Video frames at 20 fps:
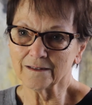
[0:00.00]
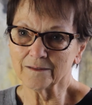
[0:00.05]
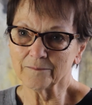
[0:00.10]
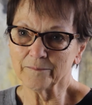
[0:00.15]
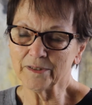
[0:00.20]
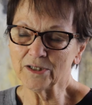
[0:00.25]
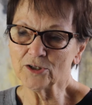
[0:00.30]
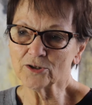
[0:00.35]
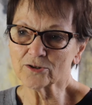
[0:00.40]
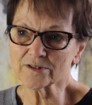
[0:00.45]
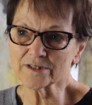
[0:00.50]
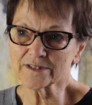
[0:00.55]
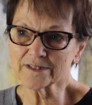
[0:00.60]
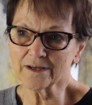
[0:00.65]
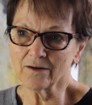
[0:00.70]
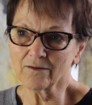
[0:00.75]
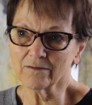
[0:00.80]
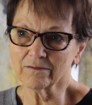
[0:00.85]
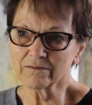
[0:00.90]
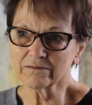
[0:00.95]
Be
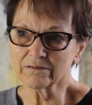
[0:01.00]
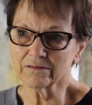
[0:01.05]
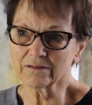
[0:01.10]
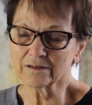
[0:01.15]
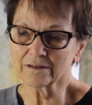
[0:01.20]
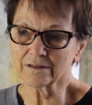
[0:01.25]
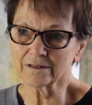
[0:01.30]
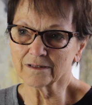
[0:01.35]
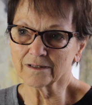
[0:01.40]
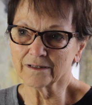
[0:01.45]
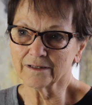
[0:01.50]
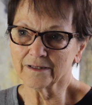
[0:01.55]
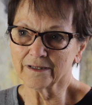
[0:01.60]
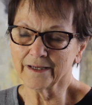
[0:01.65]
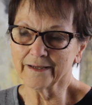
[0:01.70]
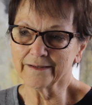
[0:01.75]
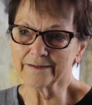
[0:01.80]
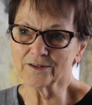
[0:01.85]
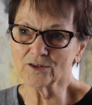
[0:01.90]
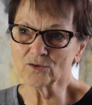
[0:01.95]
yourself
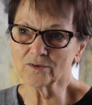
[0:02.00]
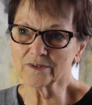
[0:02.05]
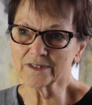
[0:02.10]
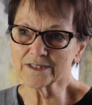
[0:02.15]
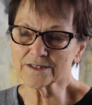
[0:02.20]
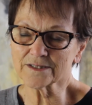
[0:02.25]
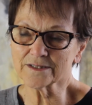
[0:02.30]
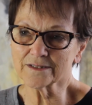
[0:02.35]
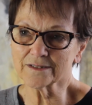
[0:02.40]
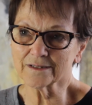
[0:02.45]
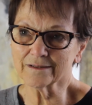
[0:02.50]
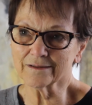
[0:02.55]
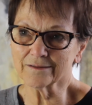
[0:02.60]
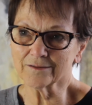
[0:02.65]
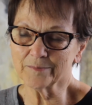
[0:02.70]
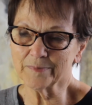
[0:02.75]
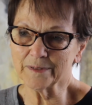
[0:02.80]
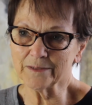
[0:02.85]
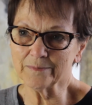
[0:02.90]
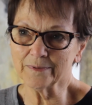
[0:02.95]
and don't listen to other
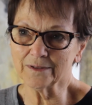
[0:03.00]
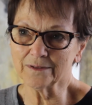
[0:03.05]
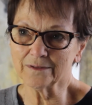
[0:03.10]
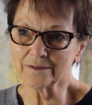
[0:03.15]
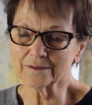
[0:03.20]
people.